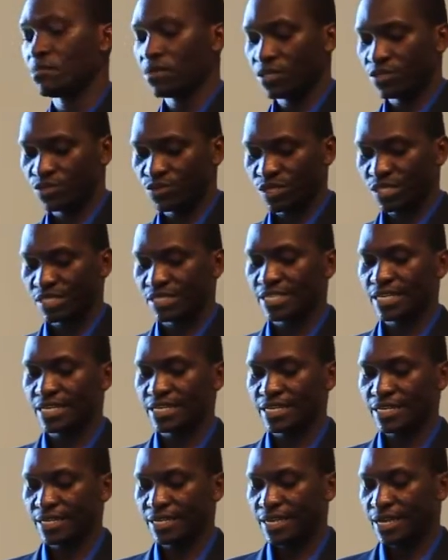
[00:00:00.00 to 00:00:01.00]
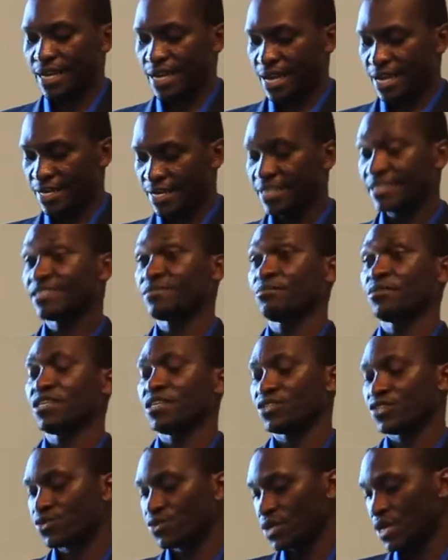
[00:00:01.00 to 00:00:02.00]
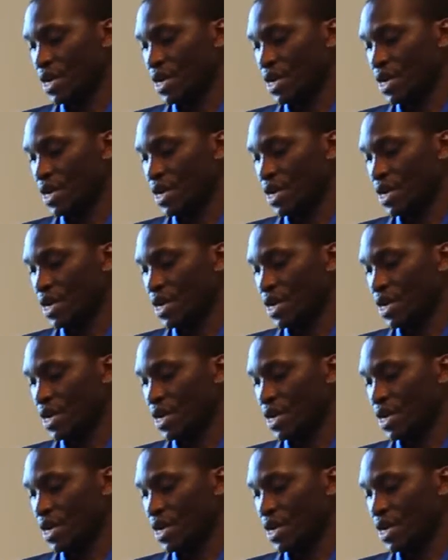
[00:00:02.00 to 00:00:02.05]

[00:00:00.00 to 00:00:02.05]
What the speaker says: ministry started. And this ministry